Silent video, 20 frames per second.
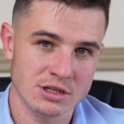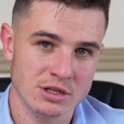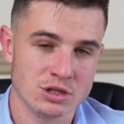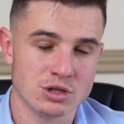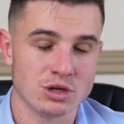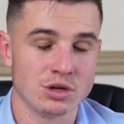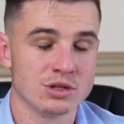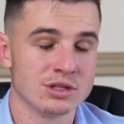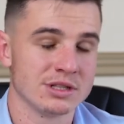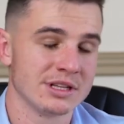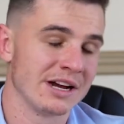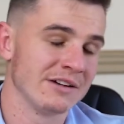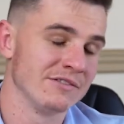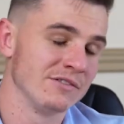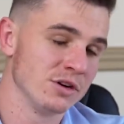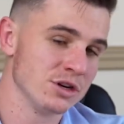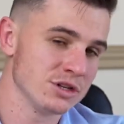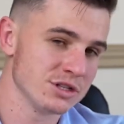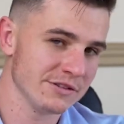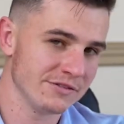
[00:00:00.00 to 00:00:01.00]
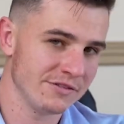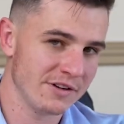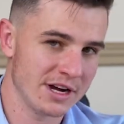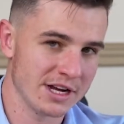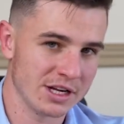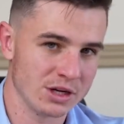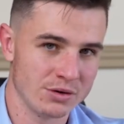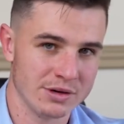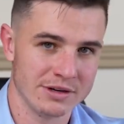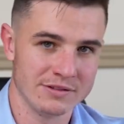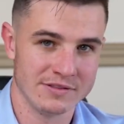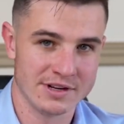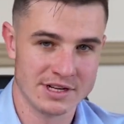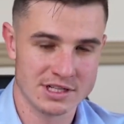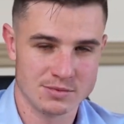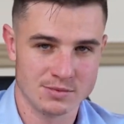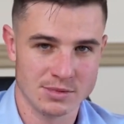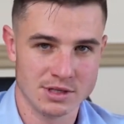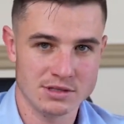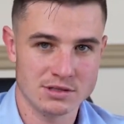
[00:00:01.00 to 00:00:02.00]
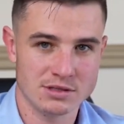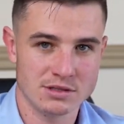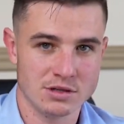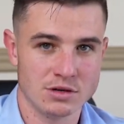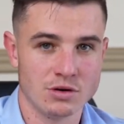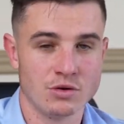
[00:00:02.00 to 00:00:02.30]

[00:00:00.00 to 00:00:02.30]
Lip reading: So it's diversifying your investments,